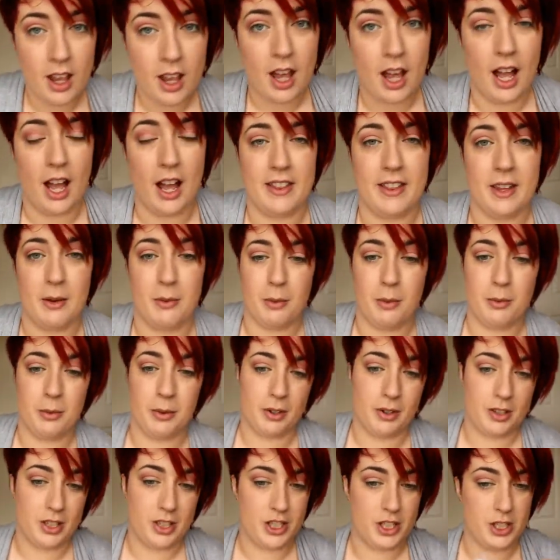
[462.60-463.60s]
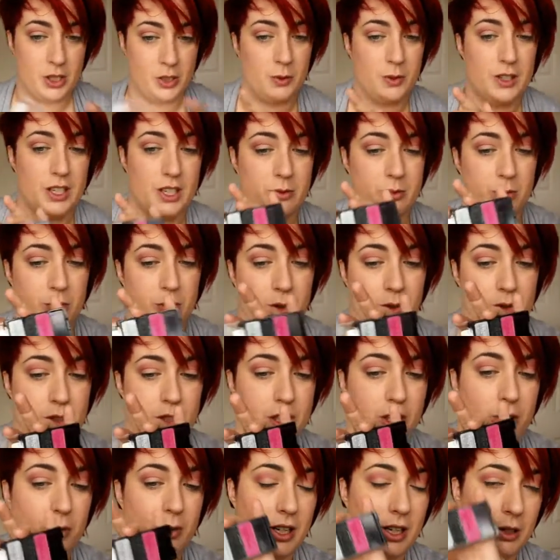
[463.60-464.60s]
And then what we're going to do is we're going to
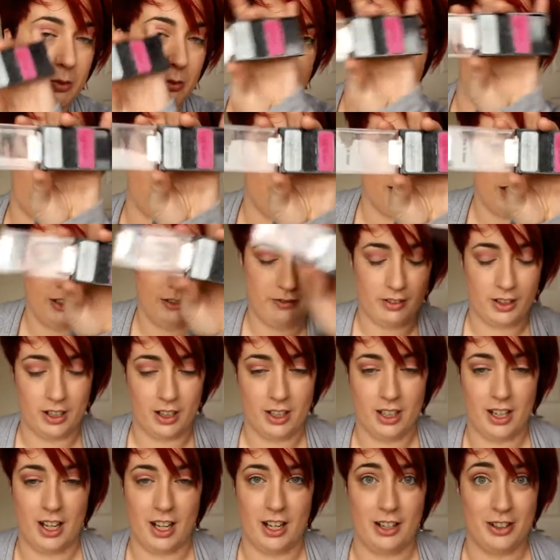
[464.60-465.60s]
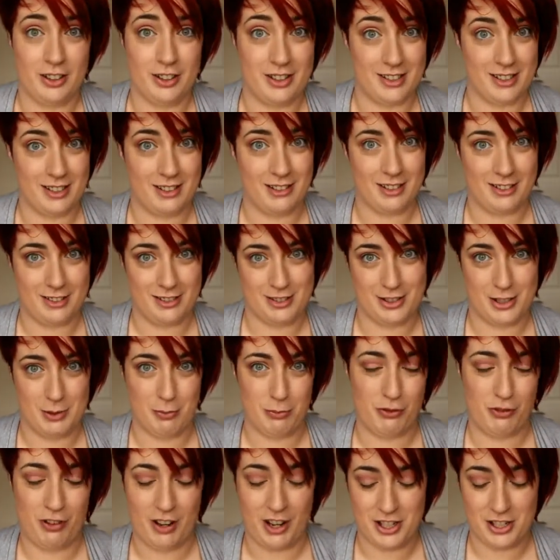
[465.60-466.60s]
go in with the silver. And I'm going to sound like such a
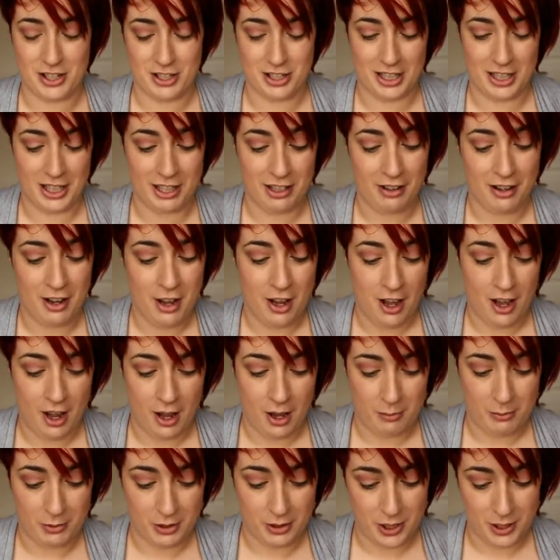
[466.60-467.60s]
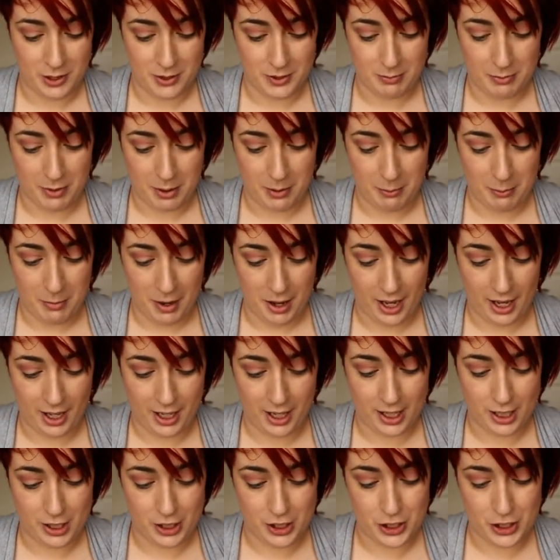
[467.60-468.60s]
professional here. I'm going to use my
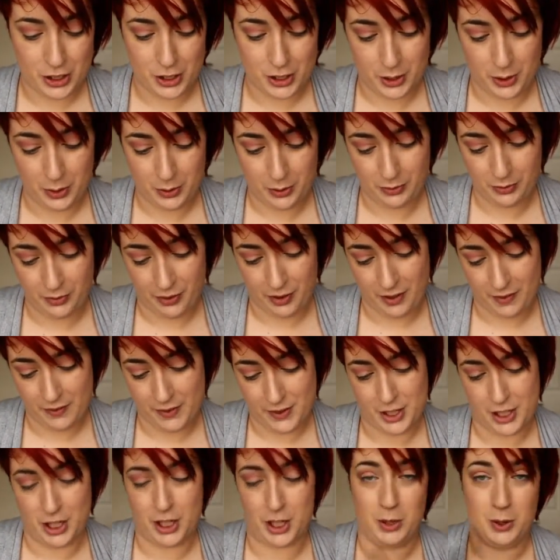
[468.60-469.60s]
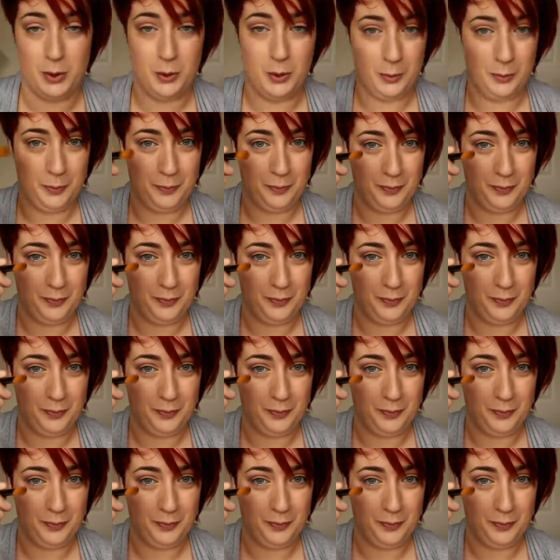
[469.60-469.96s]
MAC 252.